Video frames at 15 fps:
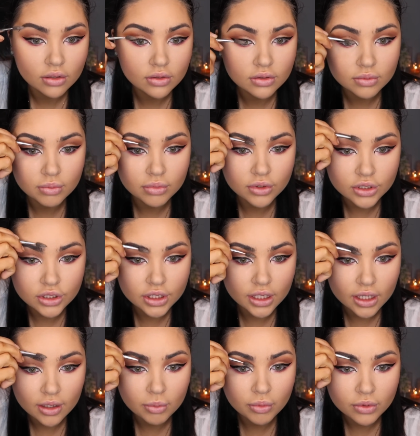Just brush it
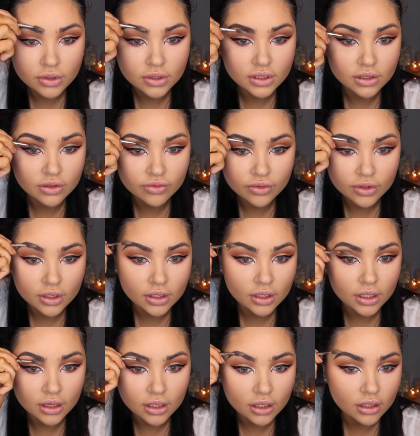upwards at the front
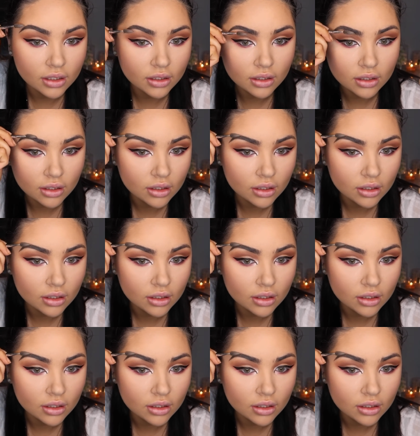and then